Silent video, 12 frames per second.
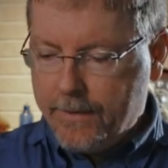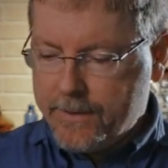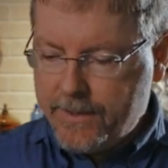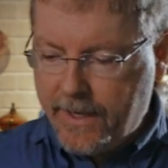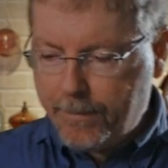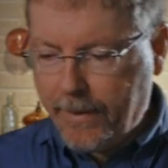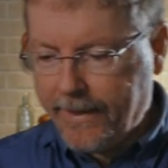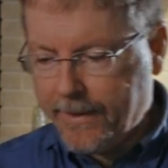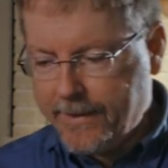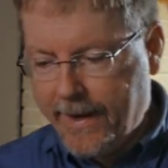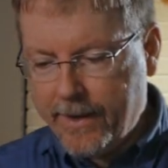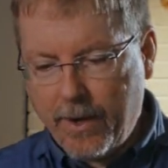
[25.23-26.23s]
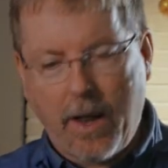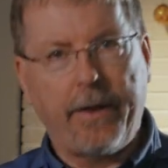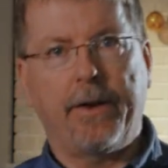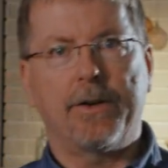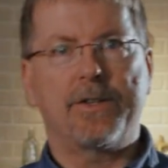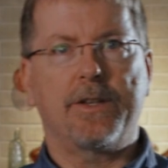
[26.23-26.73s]
Set up like the Dana
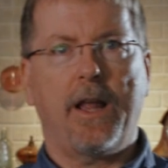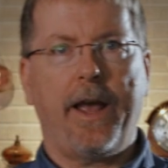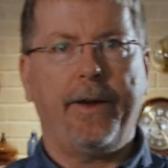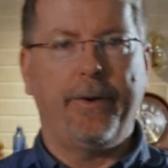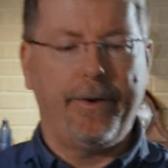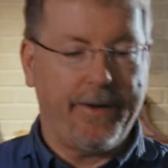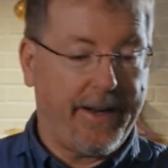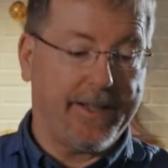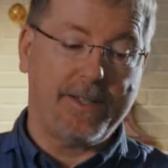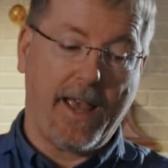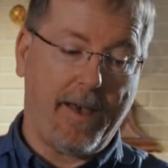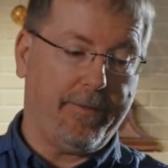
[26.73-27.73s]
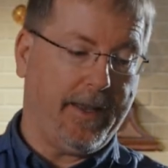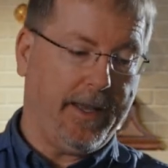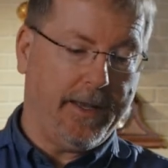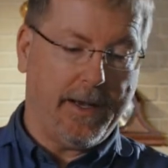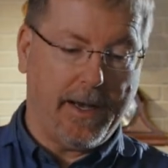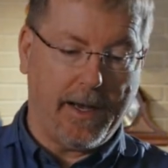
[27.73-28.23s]
dolly or a slider, it's
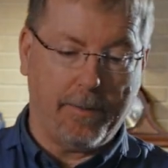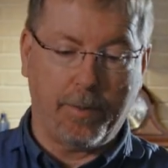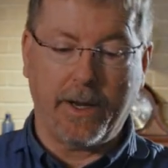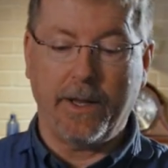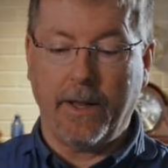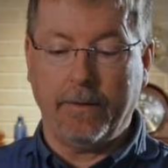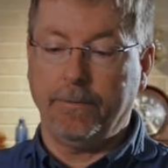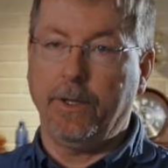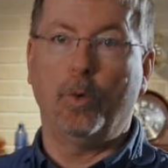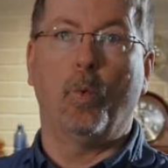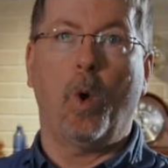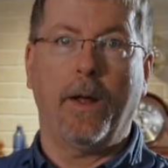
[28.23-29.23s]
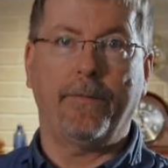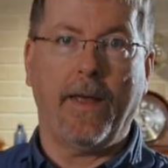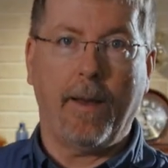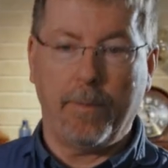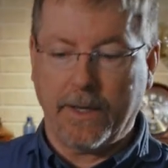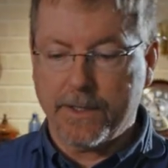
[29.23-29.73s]
heavy, but you want
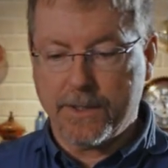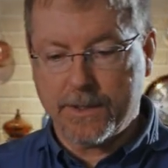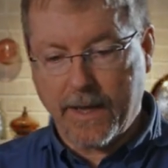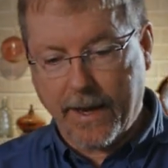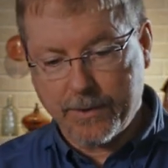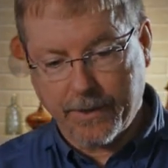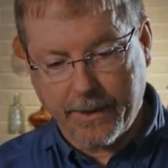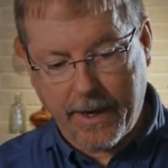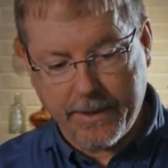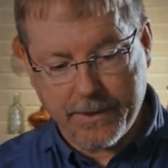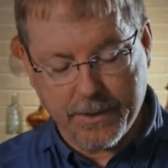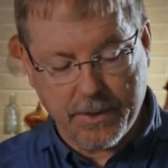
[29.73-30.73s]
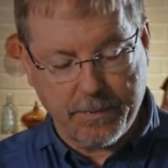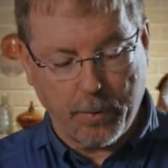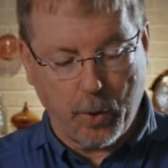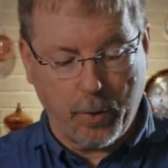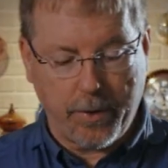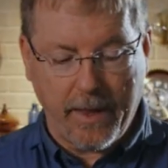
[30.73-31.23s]
that because it's actually nice and
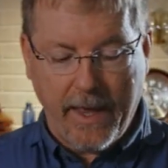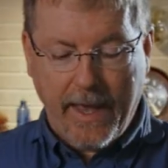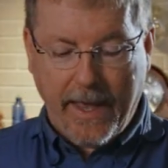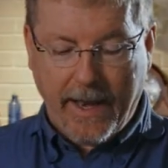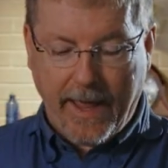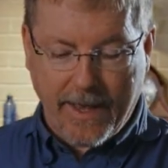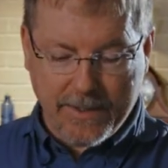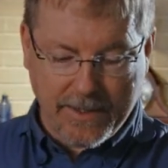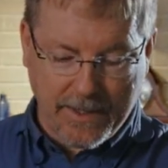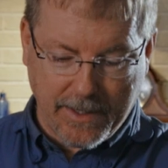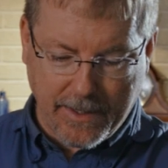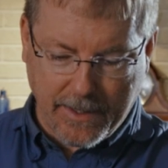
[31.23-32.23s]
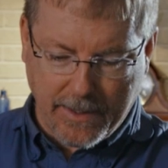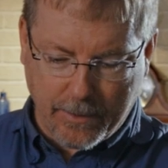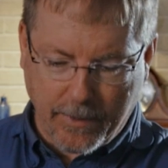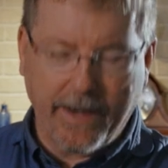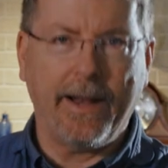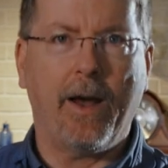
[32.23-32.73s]
smooth. It has
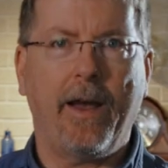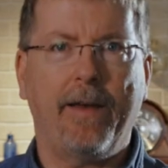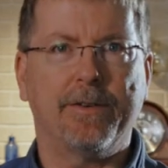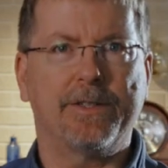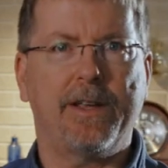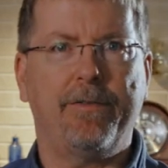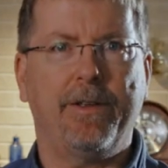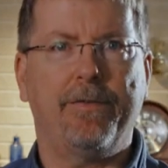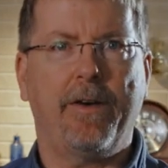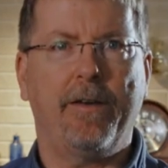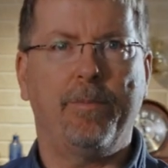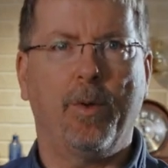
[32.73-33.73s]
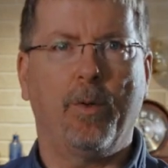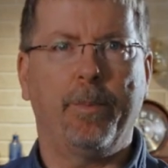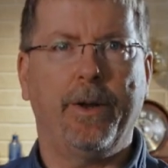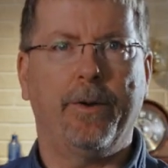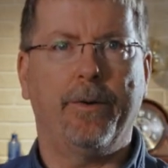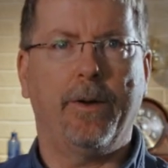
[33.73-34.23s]
right now I have a 75
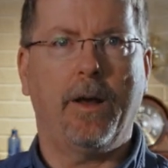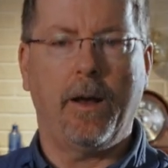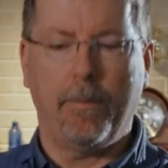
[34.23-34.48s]
millimeter